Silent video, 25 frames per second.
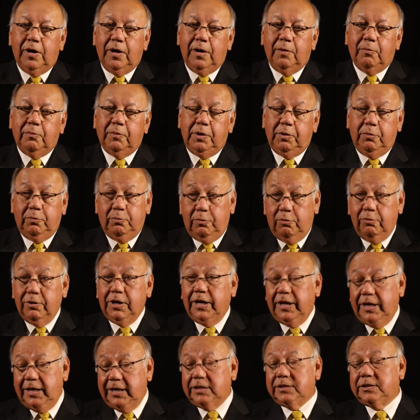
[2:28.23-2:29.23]
we
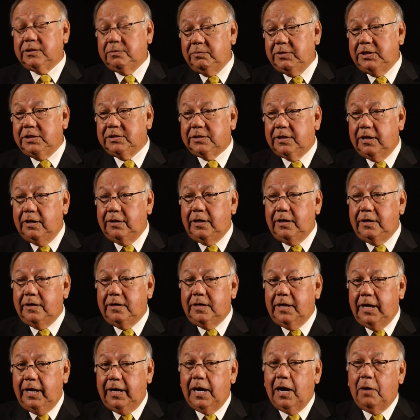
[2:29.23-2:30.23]
really needs to be studied.
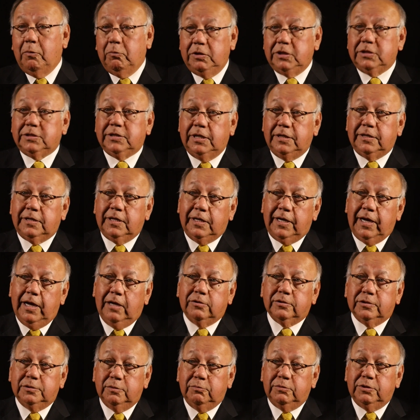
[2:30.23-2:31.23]
And I wish that the
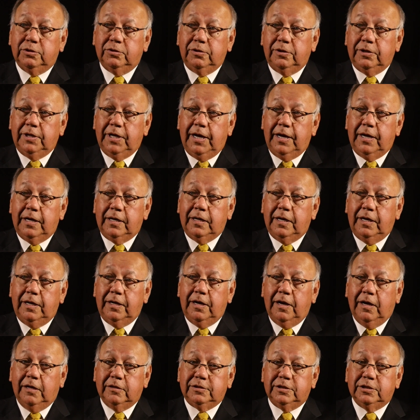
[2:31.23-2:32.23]
council would do that
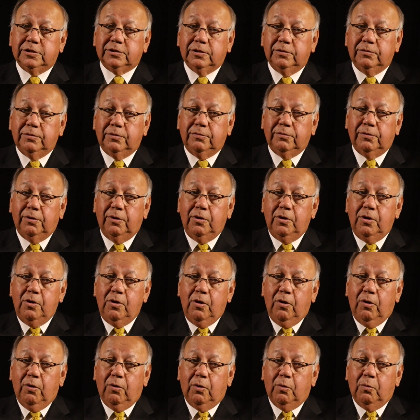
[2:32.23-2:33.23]
and not just go
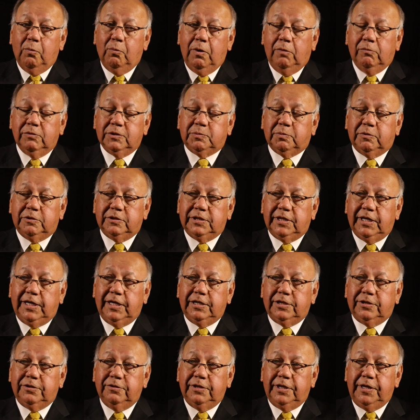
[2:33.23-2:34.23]
on what was
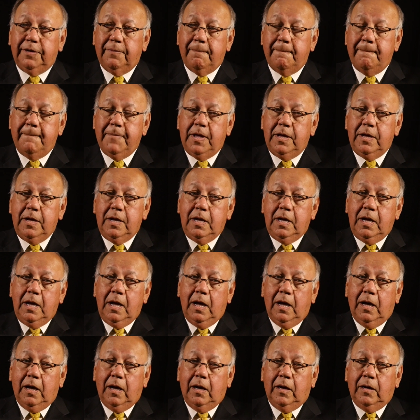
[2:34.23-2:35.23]
presented to them.
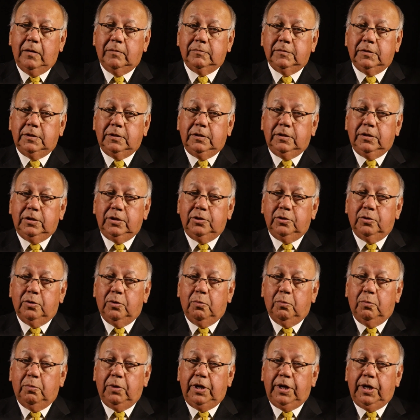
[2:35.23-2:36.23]

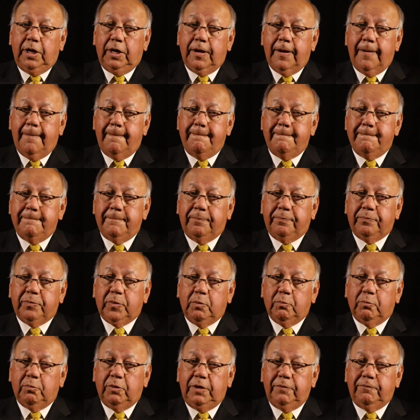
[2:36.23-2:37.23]

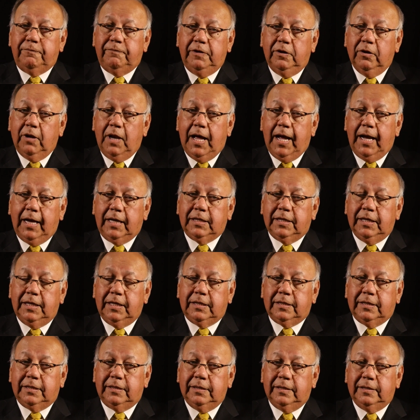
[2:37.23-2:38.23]
We feel like
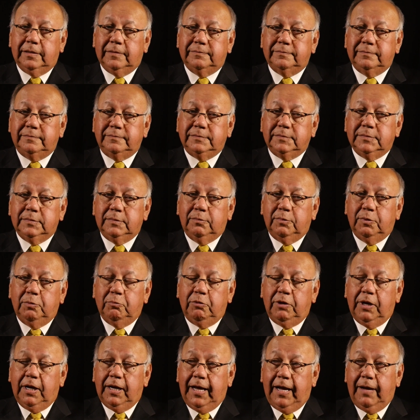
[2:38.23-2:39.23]
that when
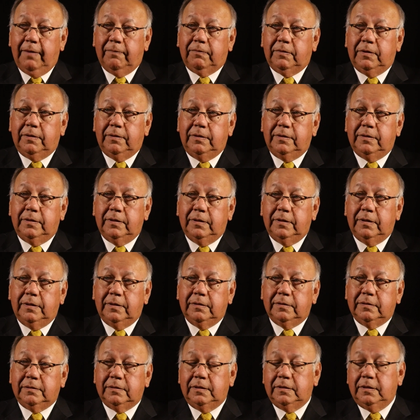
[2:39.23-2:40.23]
we left
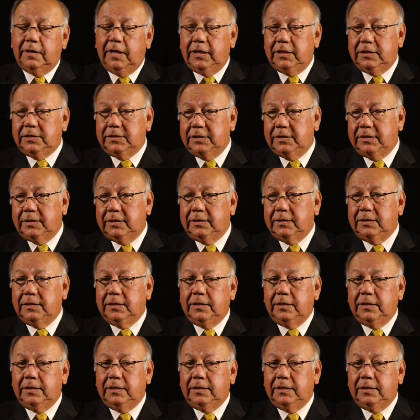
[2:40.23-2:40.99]
the nation,